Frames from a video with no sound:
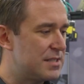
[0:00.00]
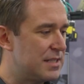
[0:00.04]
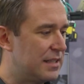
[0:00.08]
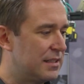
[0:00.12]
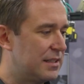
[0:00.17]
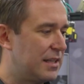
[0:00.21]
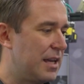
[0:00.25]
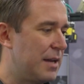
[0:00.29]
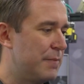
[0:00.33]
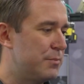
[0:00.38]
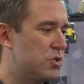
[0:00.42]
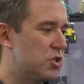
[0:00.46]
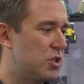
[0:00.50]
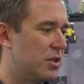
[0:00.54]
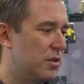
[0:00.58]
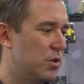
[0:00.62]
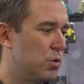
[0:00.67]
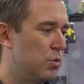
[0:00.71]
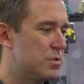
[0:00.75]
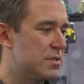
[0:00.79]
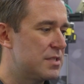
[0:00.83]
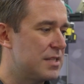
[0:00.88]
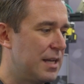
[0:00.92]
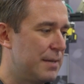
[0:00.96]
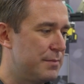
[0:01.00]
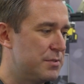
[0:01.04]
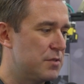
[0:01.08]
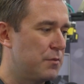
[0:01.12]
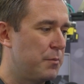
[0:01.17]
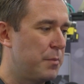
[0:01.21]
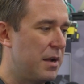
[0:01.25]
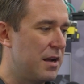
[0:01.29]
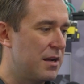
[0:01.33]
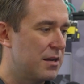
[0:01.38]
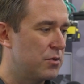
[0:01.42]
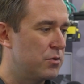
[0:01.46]
that capture those types
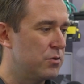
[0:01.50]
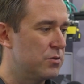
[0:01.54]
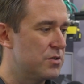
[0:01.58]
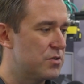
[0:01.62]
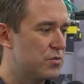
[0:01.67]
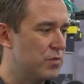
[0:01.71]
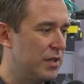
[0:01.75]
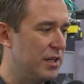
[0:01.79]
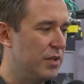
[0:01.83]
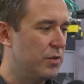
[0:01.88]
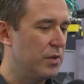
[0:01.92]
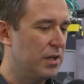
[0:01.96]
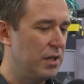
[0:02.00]
of barcodes really,